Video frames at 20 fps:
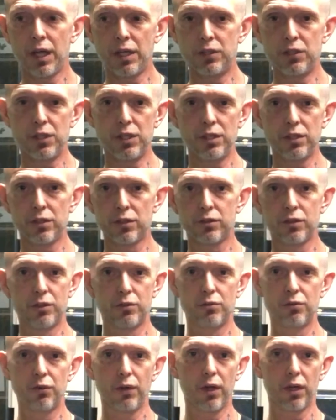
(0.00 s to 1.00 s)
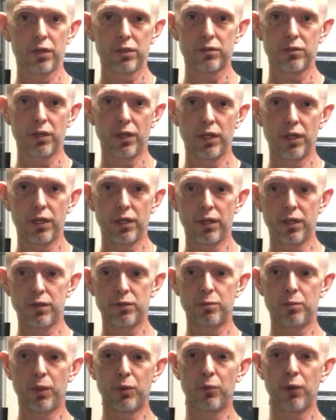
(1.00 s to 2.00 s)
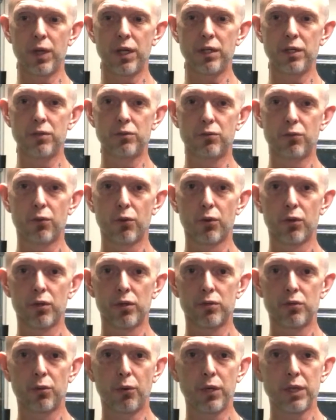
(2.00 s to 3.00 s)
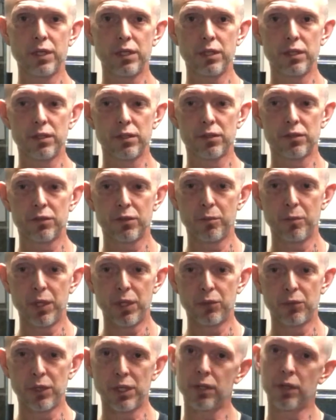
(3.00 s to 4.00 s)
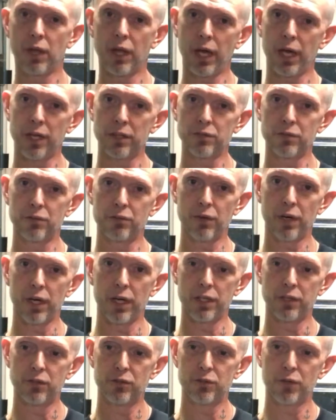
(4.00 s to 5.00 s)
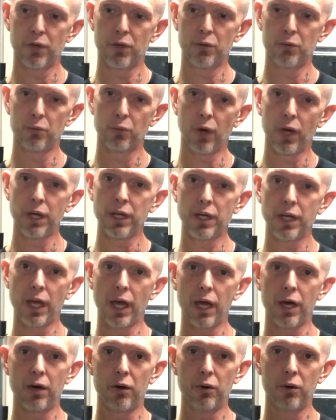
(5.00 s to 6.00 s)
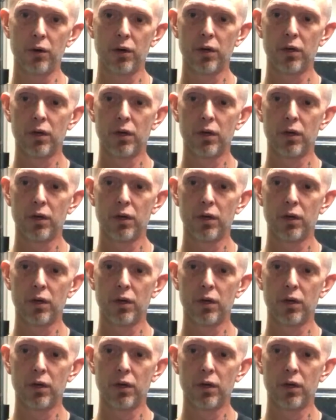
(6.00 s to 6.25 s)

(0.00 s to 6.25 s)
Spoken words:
genus in flux. It's been waiting for 20 years to be reclassified. So right now,